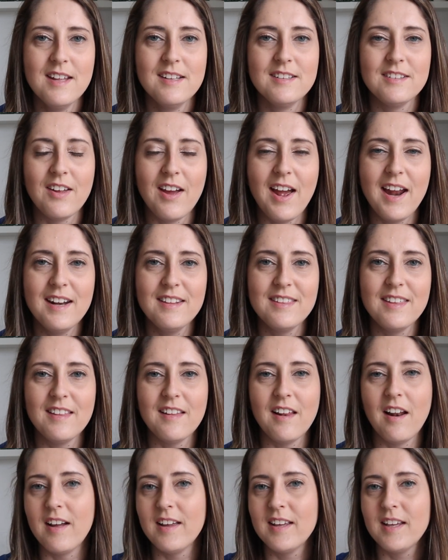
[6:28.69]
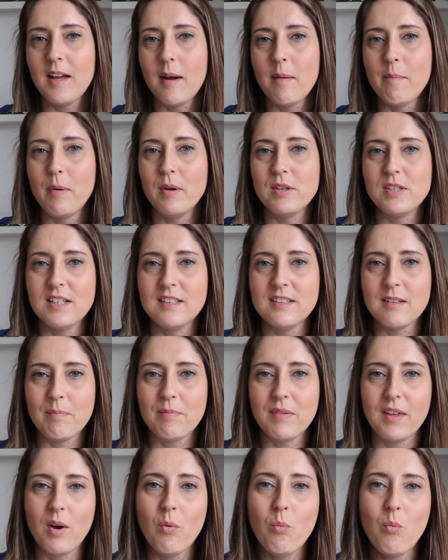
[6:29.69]
So anything like putting
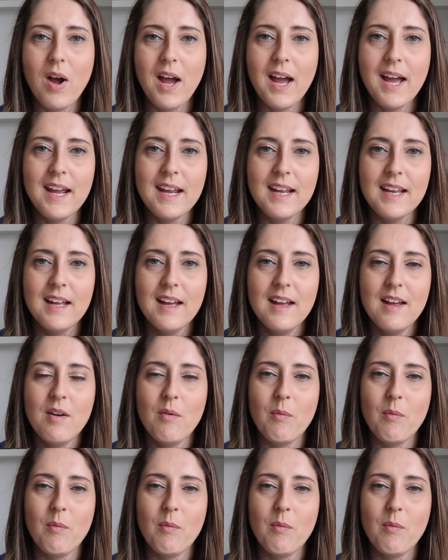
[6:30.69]
something away,